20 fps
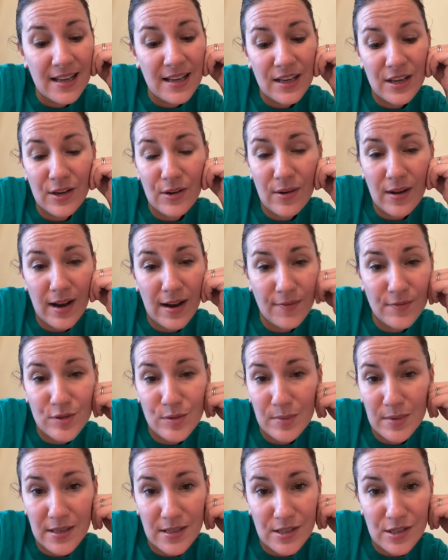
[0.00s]
You don't have to
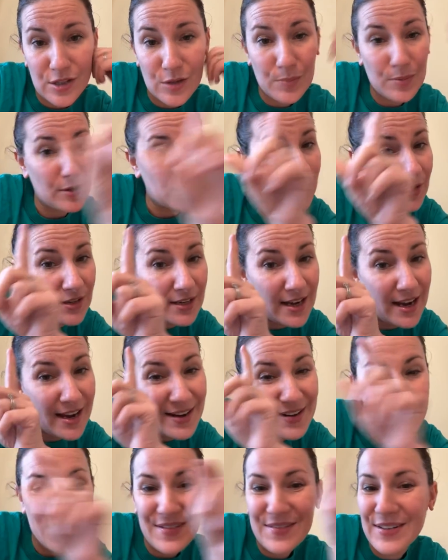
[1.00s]
be super
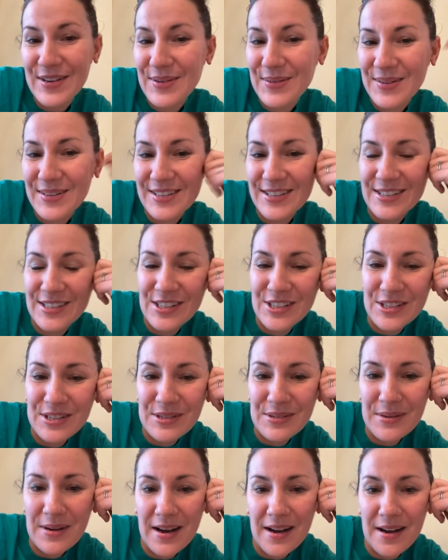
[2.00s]
creative in order
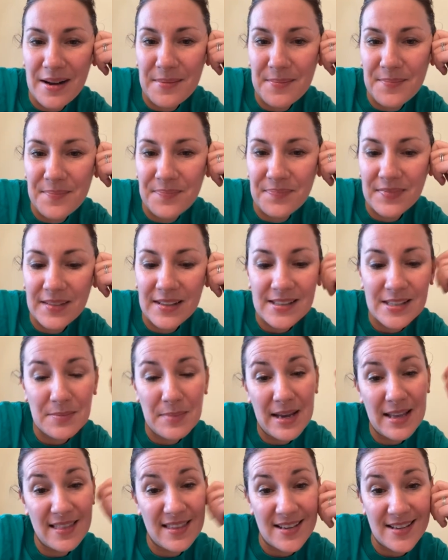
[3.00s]
to, um, to
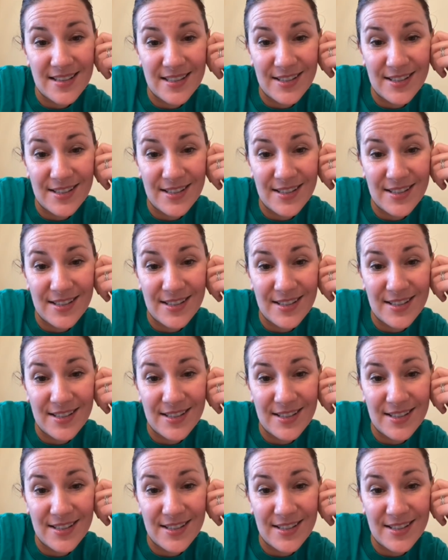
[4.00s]
make these.